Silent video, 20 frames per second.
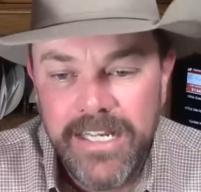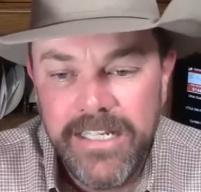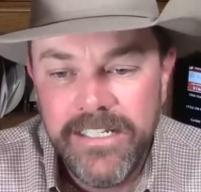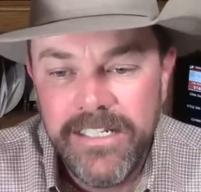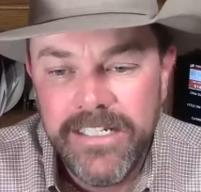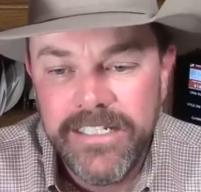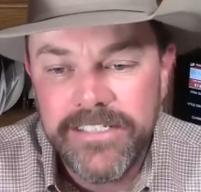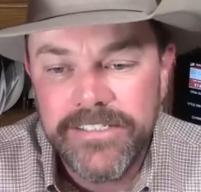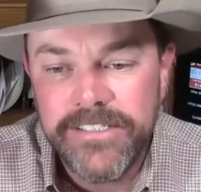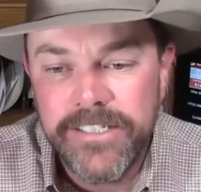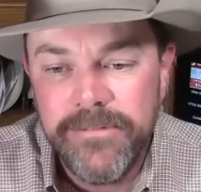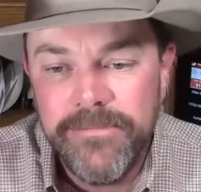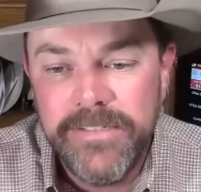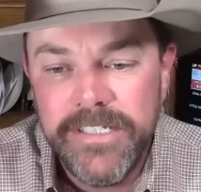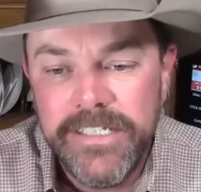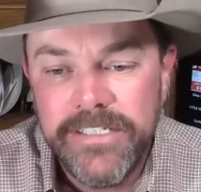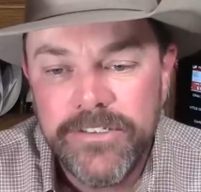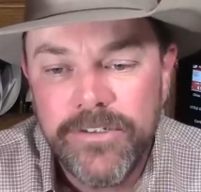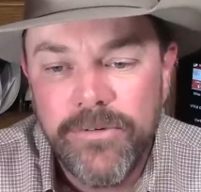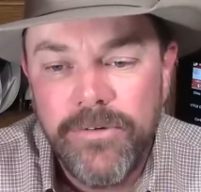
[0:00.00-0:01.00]
look at some of
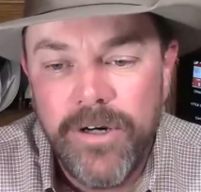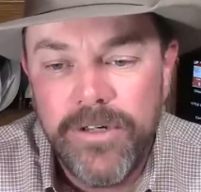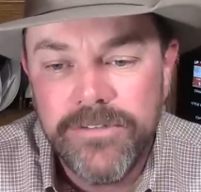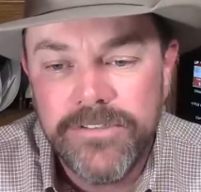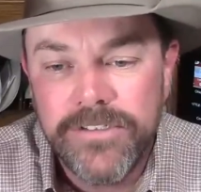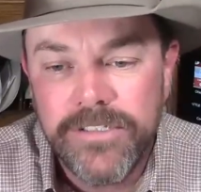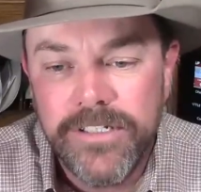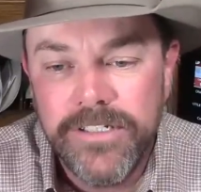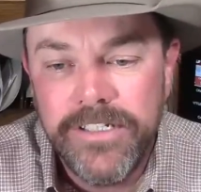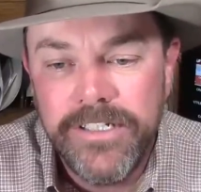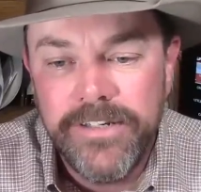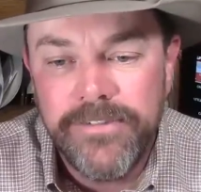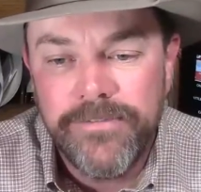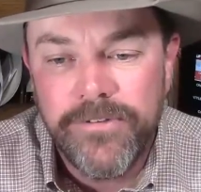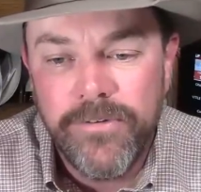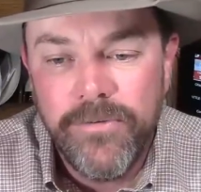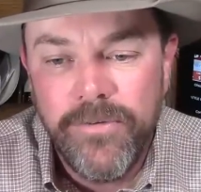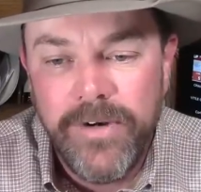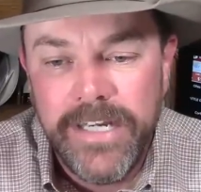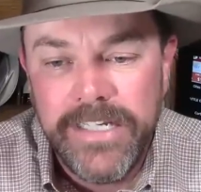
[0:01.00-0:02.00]
these quotes on
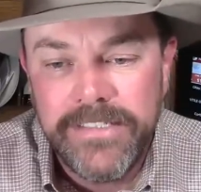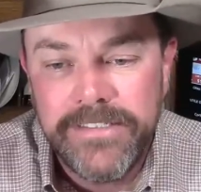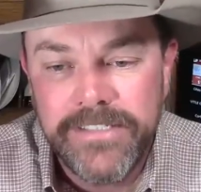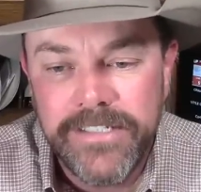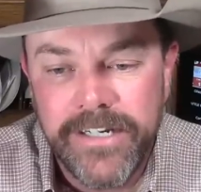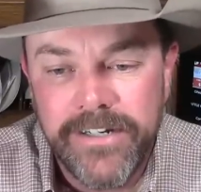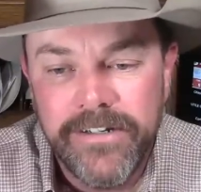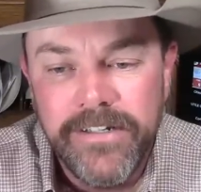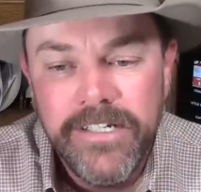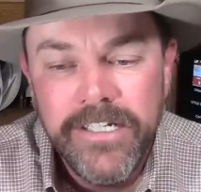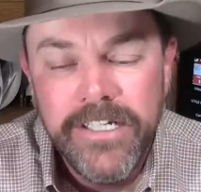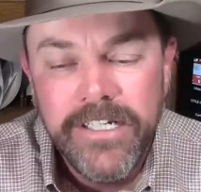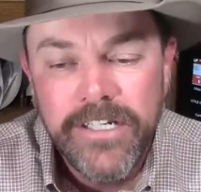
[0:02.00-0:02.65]
different weights here.